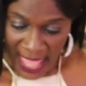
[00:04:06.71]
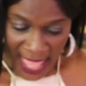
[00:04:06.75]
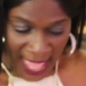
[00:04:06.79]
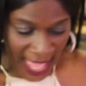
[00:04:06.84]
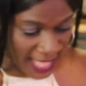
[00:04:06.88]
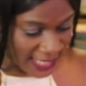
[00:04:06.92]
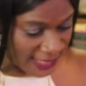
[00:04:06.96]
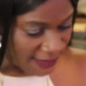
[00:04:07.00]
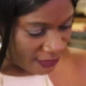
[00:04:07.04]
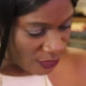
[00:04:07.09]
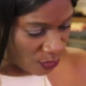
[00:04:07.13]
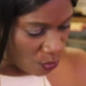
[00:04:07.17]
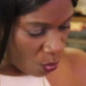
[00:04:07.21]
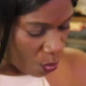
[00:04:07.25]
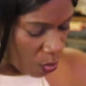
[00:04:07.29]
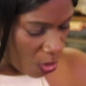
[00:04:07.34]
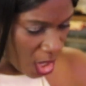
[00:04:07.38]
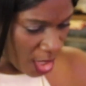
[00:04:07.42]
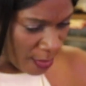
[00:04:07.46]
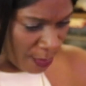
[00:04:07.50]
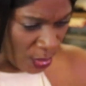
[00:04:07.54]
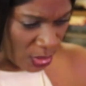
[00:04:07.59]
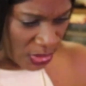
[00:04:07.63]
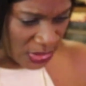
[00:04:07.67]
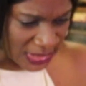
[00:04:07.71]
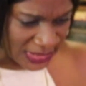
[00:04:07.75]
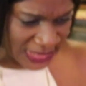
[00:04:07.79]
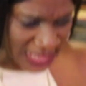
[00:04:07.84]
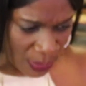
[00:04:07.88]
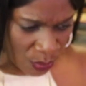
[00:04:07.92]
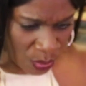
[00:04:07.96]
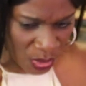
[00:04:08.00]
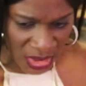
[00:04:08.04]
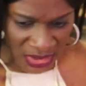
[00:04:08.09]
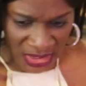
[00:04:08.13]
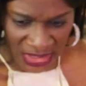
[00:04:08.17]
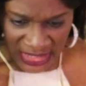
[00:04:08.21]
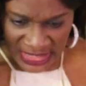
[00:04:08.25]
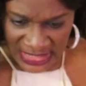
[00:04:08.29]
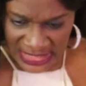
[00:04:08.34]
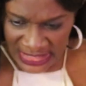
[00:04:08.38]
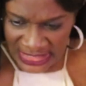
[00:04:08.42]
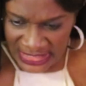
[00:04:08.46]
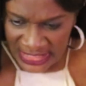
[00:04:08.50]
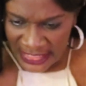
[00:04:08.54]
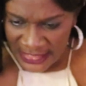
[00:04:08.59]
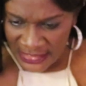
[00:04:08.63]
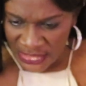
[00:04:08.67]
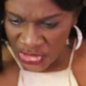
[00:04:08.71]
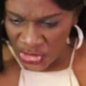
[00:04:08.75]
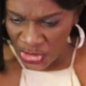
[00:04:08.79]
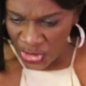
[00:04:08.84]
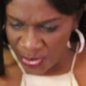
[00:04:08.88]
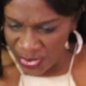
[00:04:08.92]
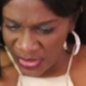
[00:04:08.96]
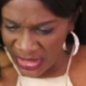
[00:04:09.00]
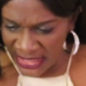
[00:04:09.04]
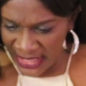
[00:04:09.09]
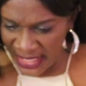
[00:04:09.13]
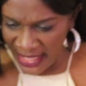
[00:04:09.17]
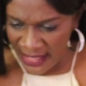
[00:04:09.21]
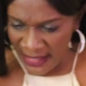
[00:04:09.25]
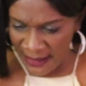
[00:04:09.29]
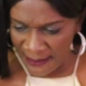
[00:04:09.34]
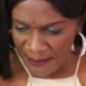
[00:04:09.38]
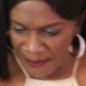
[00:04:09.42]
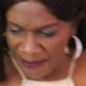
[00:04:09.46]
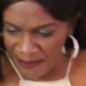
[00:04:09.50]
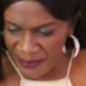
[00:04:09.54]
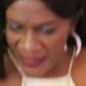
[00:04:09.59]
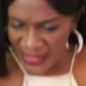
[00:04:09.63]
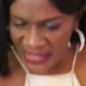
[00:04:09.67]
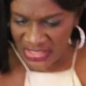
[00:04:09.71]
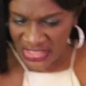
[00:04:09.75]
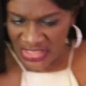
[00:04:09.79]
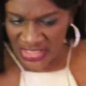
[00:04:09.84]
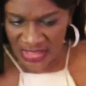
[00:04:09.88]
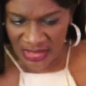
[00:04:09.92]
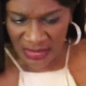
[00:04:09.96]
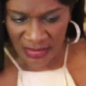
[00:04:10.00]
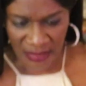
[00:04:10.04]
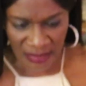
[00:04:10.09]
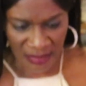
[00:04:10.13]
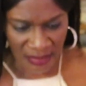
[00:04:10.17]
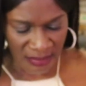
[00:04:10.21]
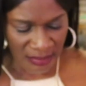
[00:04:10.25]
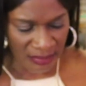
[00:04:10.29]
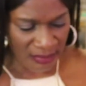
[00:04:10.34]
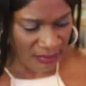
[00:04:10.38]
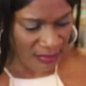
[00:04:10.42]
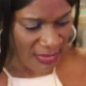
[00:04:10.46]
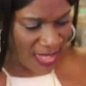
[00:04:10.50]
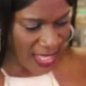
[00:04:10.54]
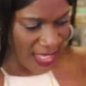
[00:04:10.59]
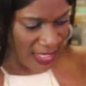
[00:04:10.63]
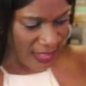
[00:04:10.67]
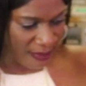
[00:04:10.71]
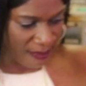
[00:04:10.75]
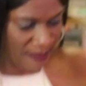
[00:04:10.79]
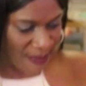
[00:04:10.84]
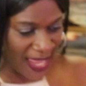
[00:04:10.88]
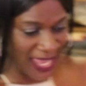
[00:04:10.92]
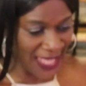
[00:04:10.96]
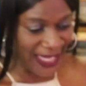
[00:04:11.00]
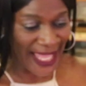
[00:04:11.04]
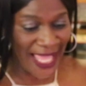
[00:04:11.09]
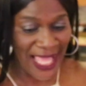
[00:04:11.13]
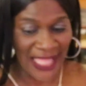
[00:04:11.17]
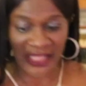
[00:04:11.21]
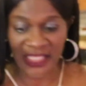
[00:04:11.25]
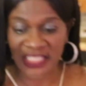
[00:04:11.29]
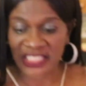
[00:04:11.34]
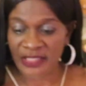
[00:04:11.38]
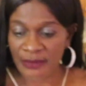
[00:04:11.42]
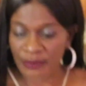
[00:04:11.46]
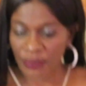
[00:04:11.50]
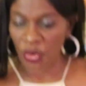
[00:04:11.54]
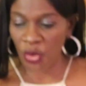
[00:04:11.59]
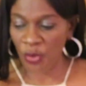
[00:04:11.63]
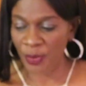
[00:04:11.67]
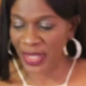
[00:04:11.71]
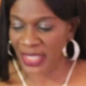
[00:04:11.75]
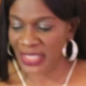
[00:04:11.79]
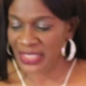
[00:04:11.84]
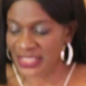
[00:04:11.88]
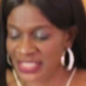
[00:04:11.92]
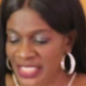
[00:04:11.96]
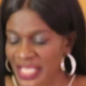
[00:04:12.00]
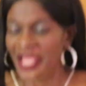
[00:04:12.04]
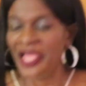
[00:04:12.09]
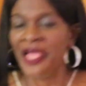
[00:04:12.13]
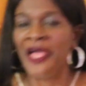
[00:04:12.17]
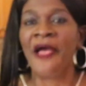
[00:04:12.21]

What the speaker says: And there's one more thing I wanted to say to you, but it kind of missed my mind at this moment,